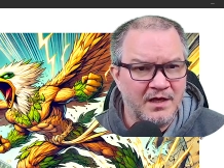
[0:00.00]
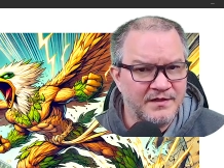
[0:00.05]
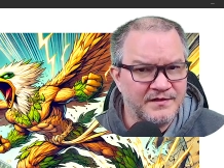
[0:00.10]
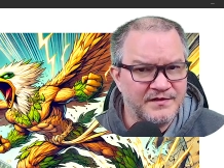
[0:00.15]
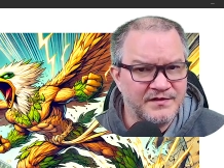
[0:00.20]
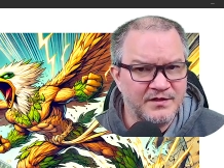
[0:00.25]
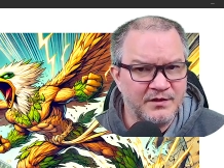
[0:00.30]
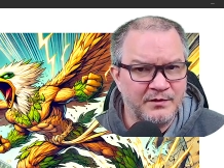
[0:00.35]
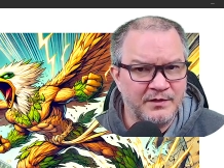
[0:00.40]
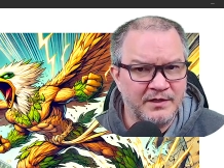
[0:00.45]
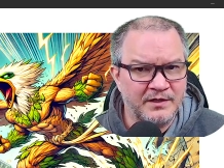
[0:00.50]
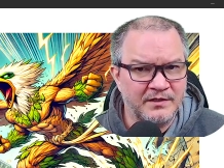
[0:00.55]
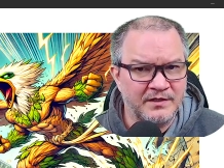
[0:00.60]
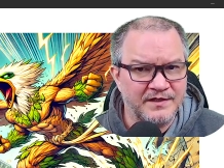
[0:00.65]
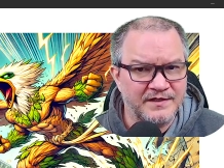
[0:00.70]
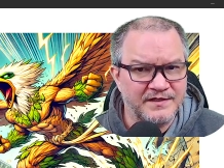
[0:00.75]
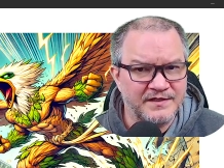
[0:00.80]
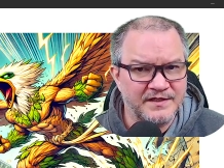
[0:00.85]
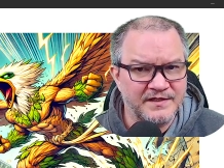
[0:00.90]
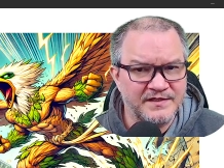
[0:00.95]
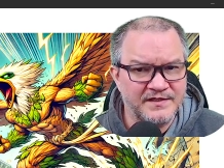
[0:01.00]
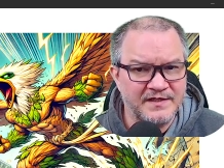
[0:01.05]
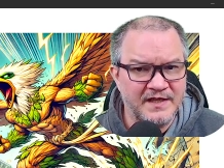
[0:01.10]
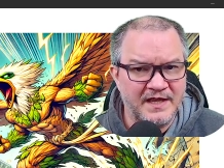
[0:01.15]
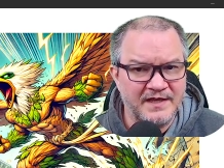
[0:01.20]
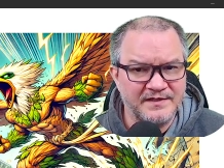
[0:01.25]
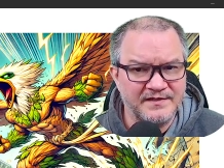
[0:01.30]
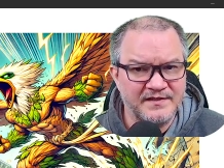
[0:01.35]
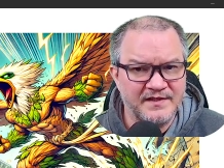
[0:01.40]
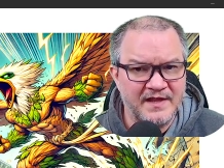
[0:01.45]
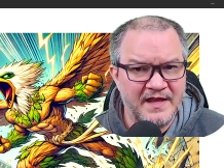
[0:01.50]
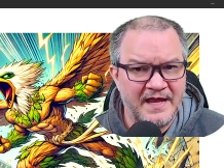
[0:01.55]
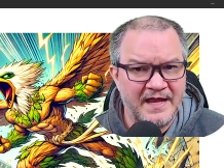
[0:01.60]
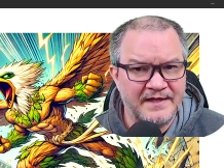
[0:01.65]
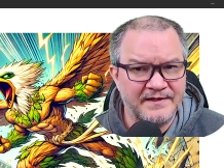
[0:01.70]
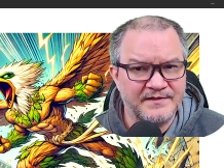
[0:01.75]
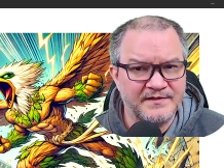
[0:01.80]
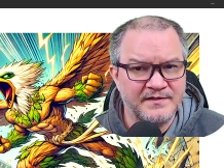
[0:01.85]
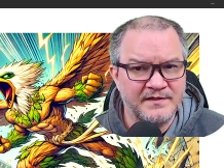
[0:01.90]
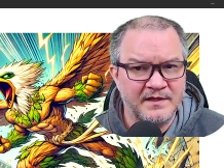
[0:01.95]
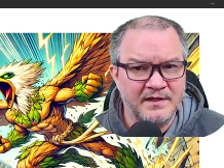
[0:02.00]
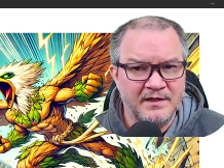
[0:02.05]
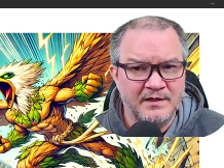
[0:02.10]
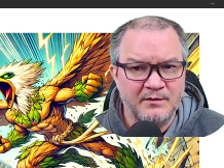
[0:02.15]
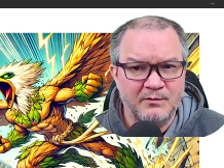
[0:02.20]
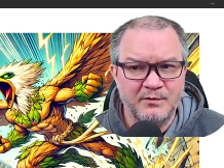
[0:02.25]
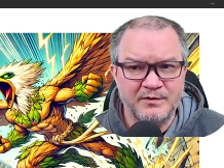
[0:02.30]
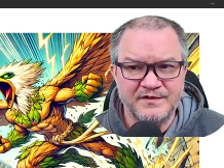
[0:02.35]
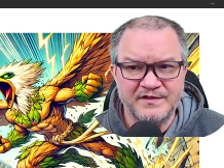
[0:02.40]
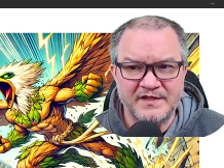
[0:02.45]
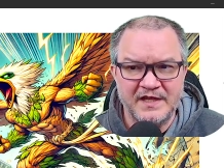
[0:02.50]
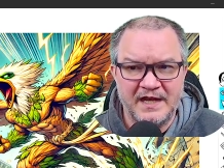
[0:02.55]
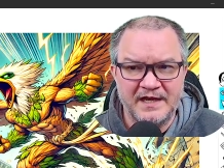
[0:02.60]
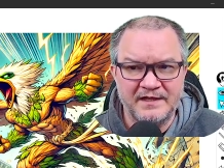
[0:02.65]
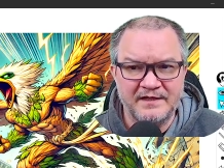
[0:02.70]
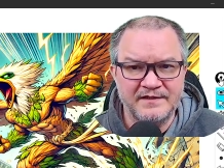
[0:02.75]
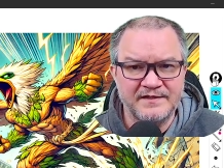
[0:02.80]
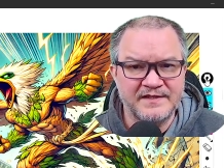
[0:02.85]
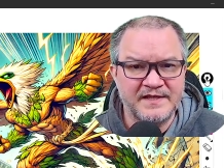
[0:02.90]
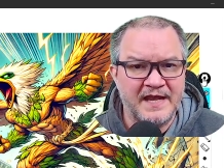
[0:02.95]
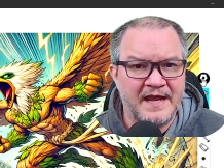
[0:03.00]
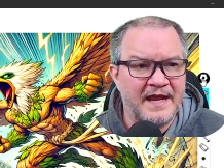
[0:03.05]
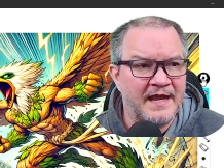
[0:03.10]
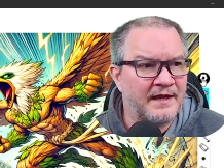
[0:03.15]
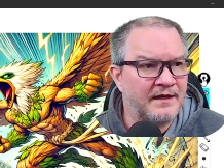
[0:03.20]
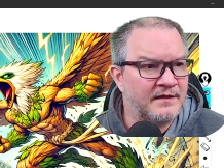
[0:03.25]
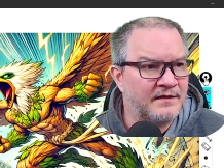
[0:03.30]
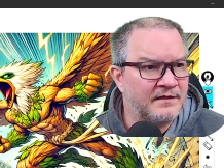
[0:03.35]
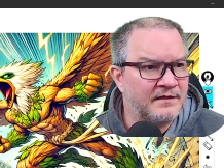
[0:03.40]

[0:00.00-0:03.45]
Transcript: So here it is. It says that with Sonic Attack,